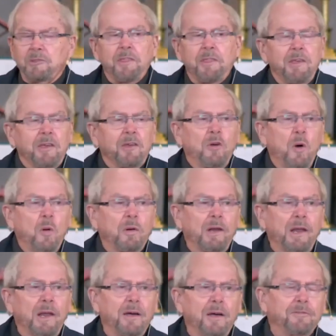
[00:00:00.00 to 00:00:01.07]
There was a thing
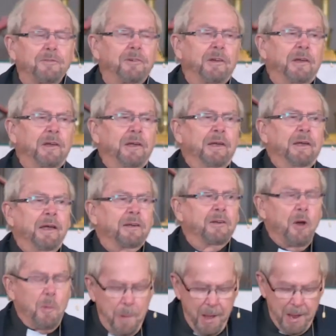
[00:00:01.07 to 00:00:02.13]
called love
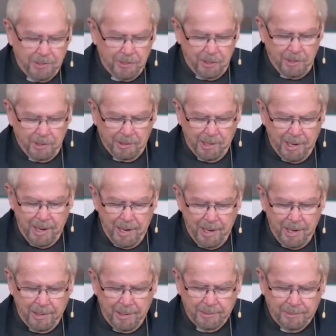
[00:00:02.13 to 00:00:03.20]
and compassion
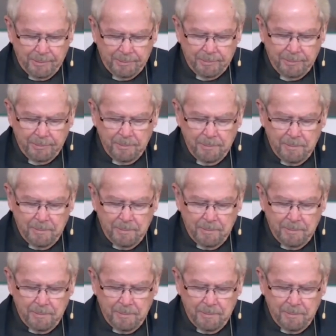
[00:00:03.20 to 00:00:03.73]
and care.